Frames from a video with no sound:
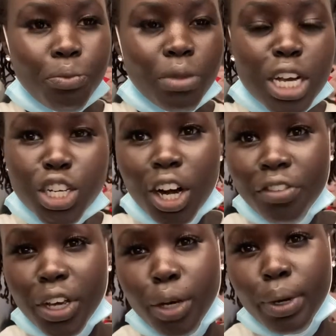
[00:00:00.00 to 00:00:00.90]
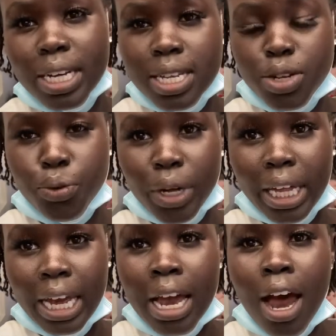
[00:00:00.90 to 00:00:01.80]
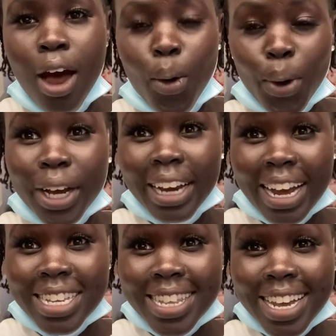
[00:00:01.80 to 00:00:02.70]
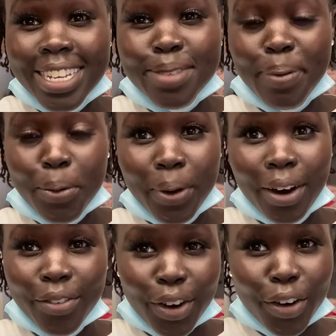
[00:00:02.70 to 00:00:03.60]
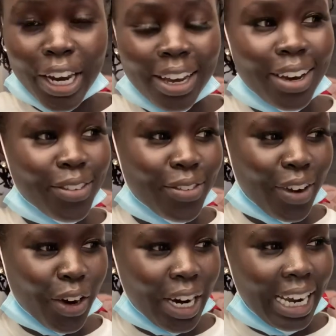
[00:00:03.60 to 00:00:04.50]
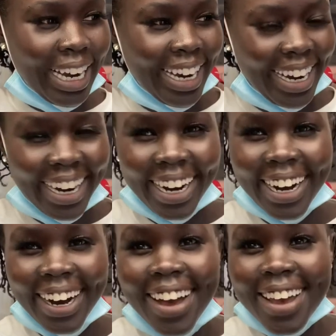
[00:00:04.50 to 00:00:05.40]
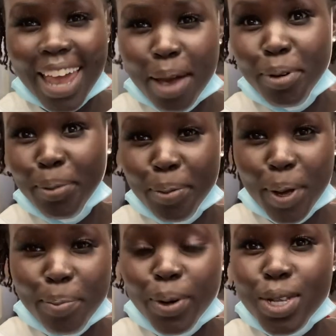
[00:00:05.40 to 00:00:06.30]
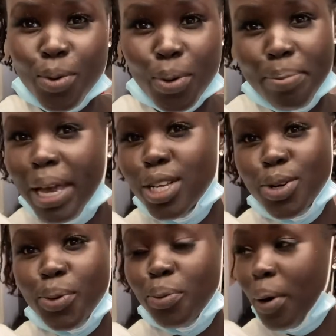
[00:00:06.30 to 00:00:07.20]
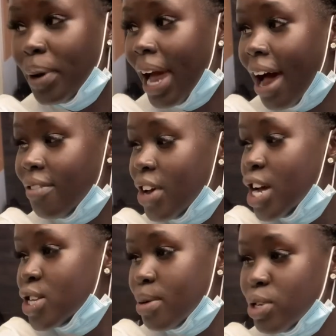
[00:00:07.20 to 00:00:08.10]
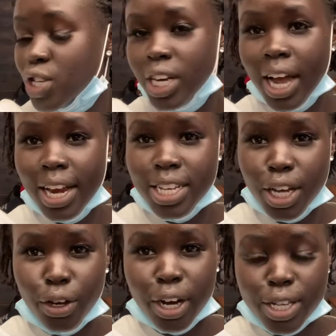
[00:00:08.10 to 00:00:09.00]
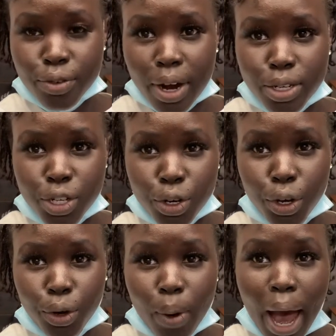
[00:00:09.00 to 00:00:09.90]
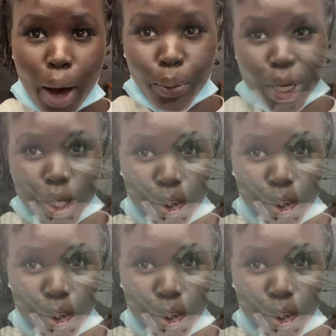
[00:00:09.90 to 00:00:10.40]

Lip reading: shelving units to really organize things. But we are very, very capable people, so we make do with what we have. So I'm just gonna kind of take you guys around to show you how we do